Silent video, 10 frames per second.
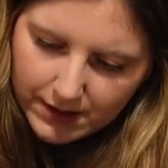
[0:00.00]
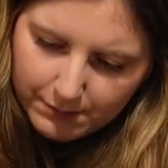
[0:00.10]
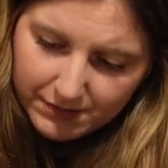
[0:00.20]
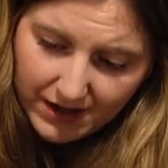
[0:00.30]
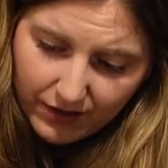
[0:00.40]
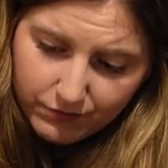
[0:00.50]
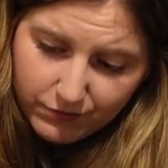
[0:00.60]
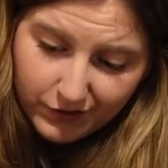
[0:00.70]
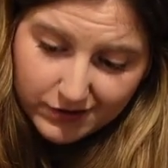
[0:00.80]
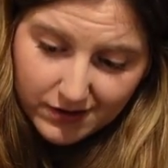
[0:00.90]
But yeah, the
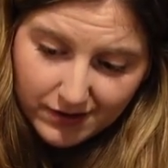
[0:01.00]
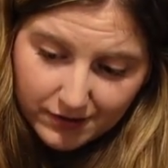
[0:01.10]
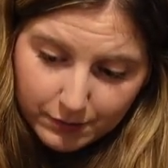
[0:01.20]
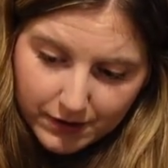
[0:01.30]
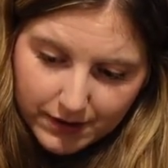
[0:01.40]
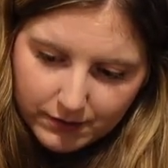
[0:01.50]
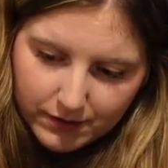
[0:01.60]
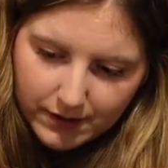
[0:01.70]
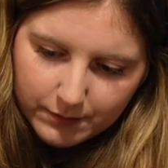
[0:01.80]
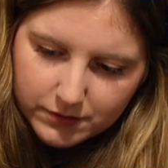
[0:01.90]
roots that this has put out
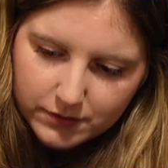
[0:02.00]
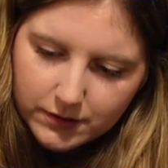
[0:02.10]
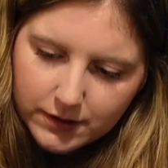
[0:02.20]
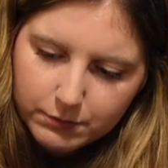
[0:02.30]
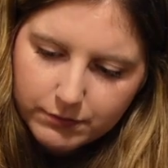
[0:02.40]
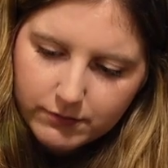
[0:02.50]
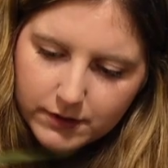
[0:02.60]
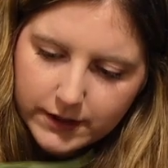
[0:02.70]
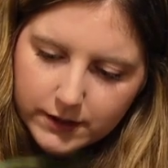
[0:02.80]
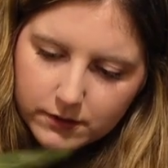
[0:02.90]
are absolutely
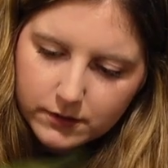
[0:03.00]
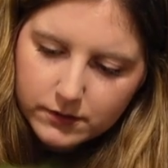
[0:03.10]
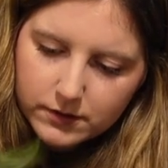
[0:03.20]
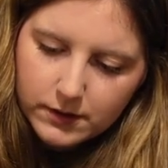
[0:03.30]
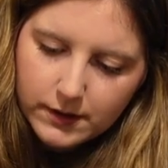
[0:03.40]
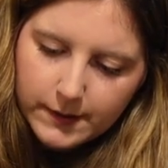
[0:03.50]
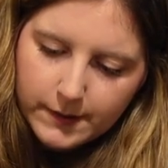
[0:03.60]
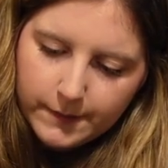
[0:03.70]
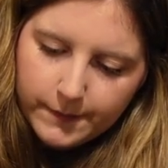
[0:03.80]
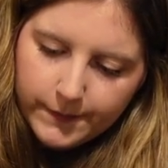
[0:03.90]
brilliant
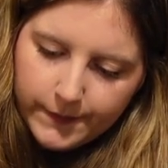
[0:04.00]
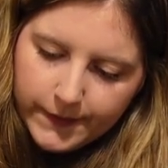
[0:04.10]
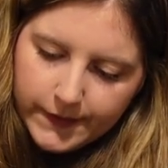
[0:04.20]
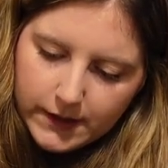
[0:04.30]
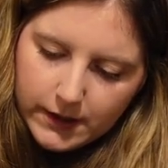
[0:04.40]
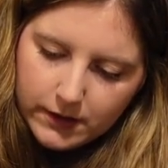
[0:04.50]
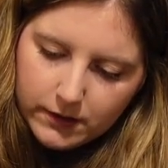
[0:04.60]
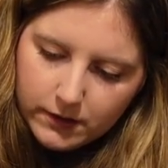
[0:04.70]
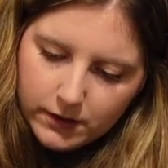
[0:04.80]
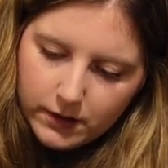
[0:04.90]

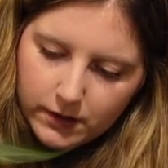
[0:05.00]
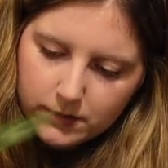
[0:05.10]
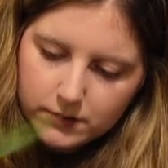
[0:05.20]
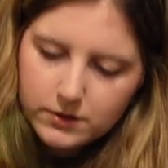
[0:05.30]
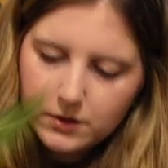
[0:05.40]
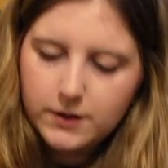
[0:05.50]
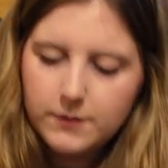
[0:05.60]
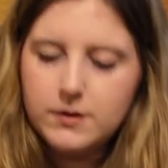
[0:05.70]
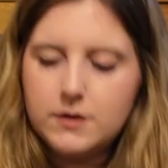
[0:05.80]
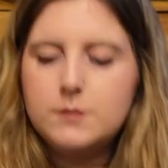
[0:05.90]
in the
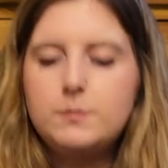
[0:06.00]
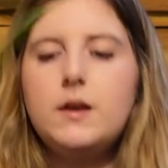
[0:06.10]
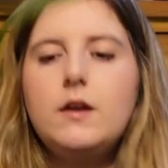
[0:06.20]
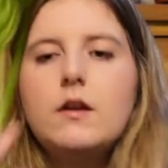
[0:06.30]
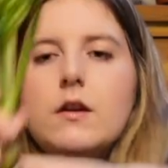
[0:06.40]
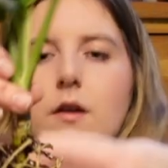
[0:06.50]
time that it's been